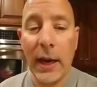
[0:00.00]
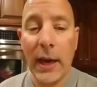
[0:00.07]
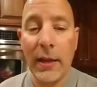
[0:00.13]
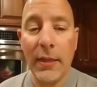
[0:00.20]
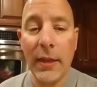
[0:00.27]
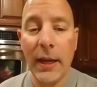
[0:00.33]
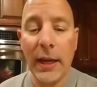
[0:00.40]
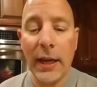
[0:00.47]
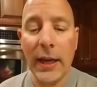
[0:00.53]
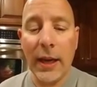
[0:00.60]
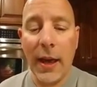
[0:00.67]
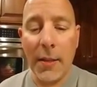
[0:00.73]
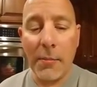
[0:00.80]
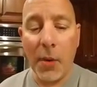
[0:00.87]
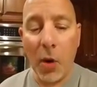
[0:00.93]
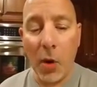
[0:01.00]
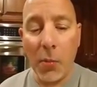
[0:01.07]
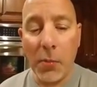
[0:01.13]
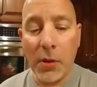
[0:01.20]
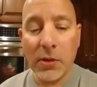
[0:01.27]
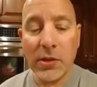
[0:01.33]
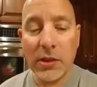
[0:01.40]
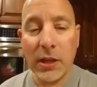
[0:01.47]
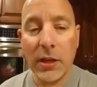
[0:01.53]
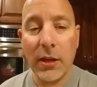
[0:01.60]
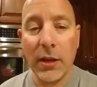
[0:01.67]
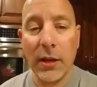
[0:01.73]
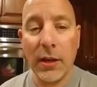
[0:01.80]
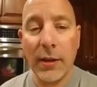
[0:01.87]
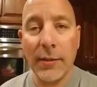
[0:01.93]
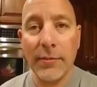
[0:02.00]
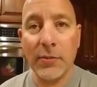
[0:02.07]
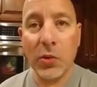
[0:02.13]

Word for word: and then I'm almost uh,